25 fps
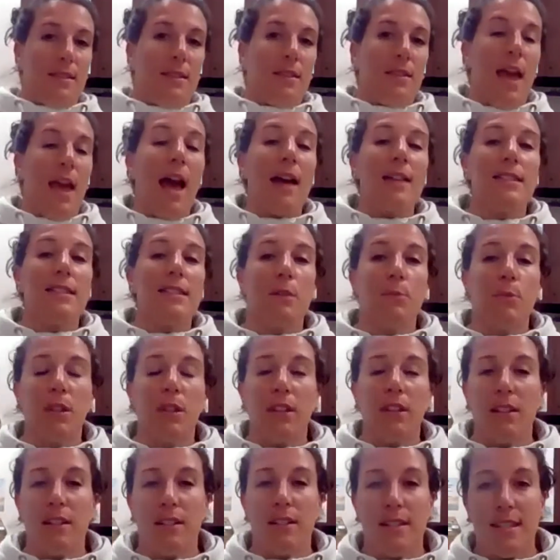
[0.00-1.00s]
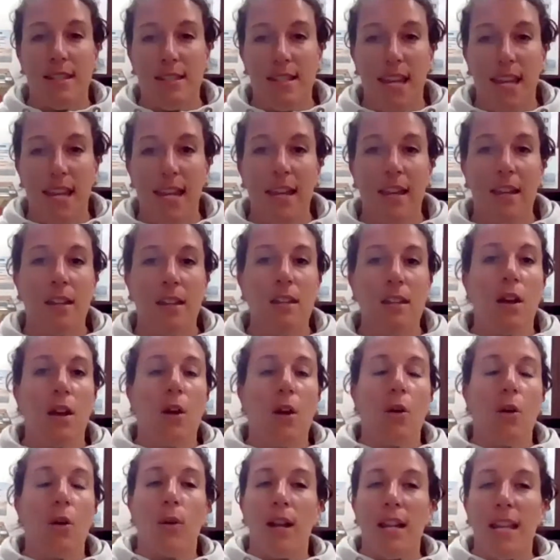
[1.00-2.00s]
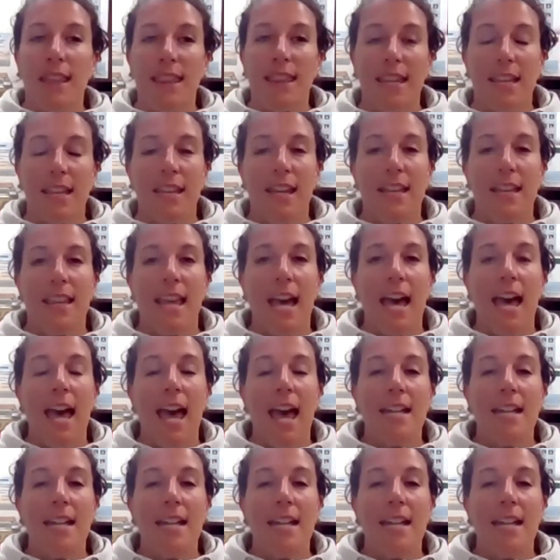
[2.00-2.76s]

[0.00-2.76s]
has the ability to stand or anything like that,